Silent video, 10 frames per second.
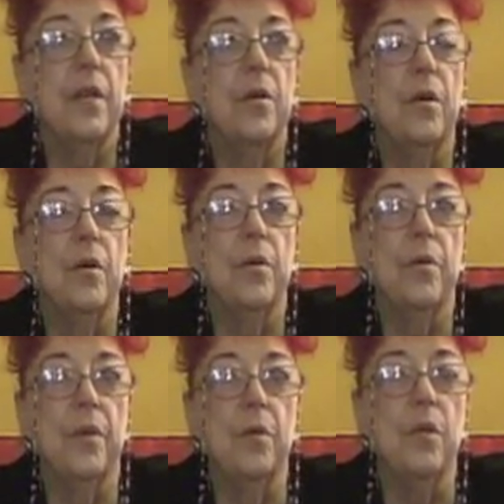Oh,
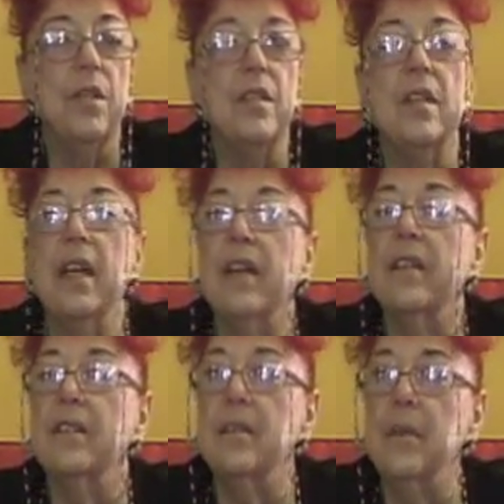there was in
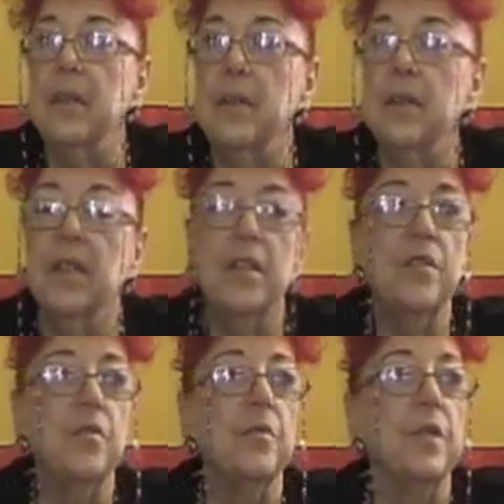academia
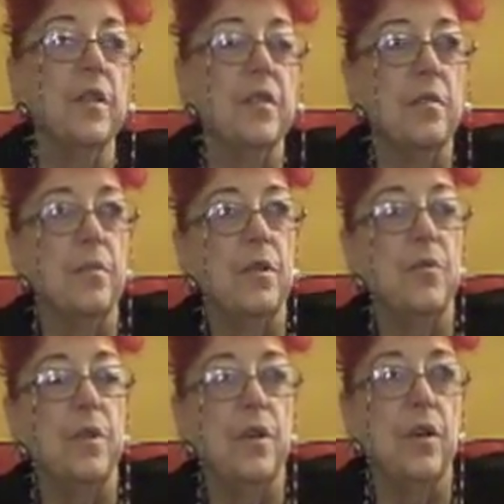in Surrealism
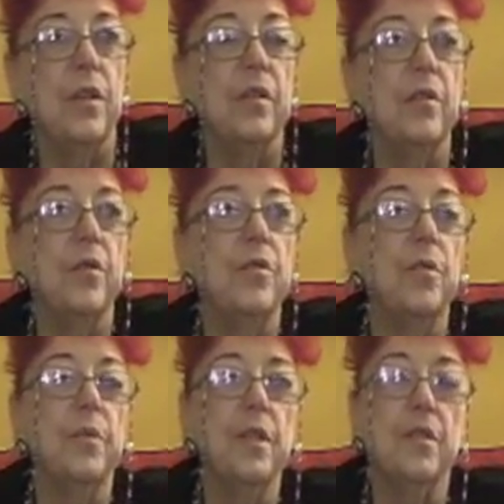between art and
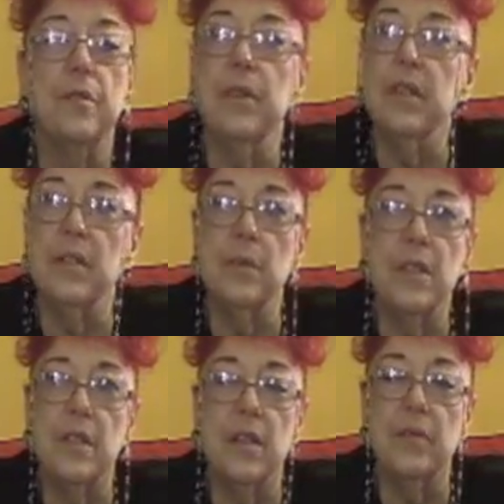literature, but in Surrealism
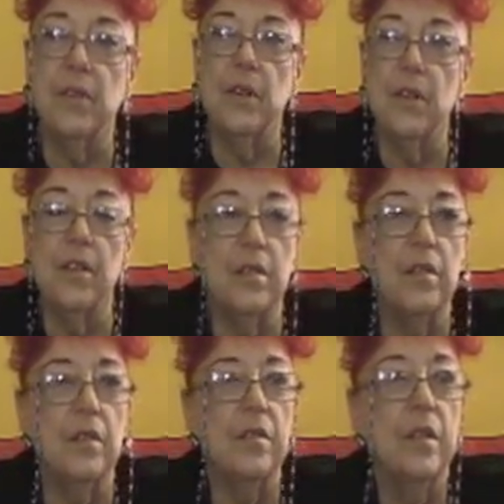itself, the artists
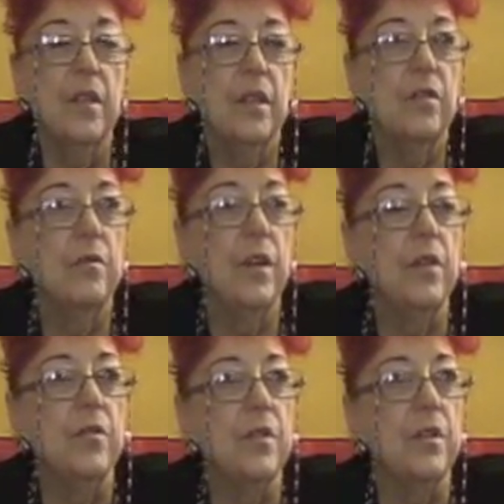and the
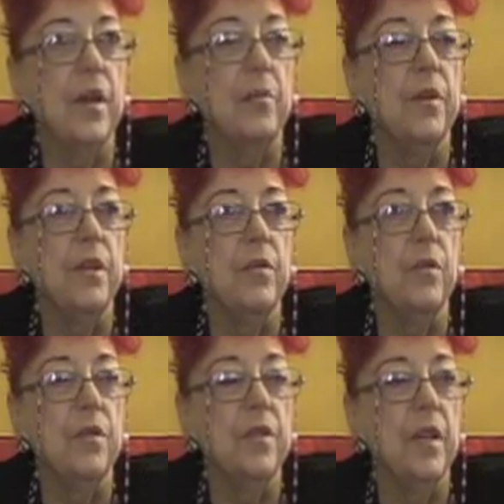writers collaborated
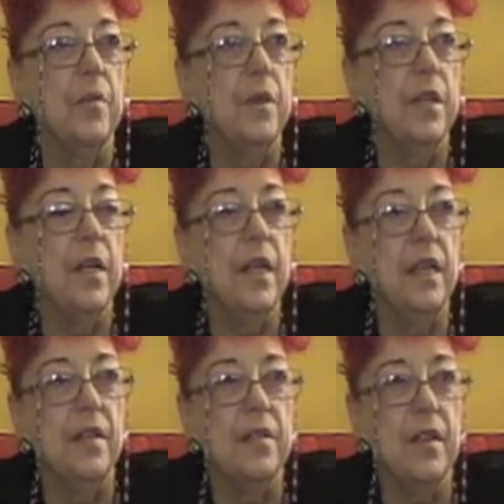all the time, and I
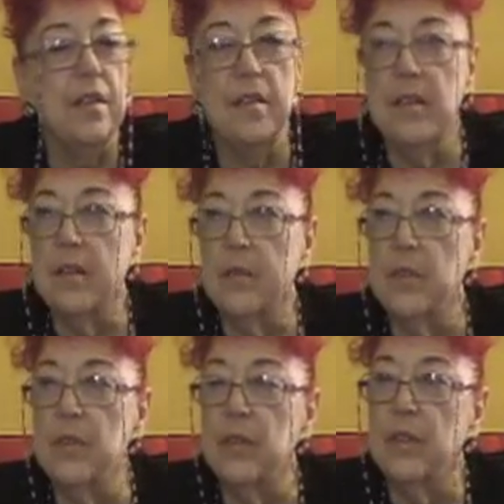had this idea that
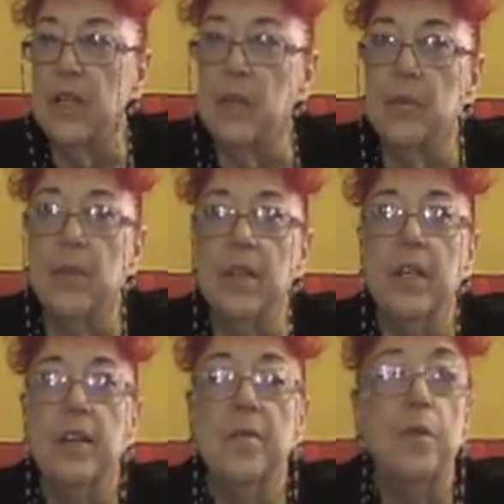we should collaborate.
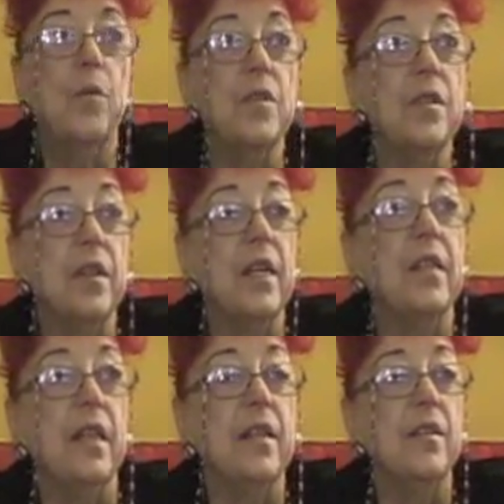It wasn't
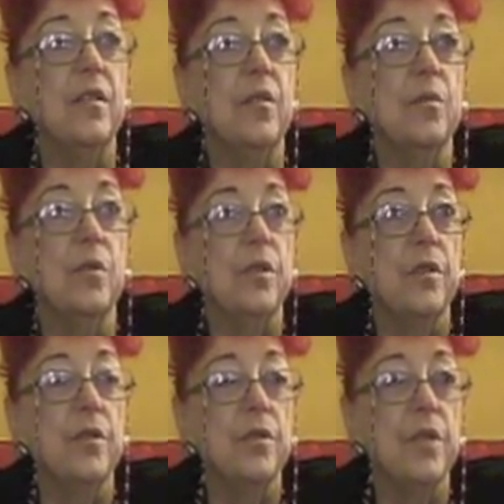like that in the art world
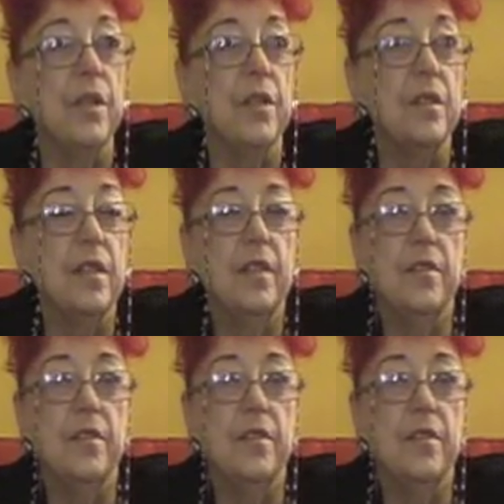in those days.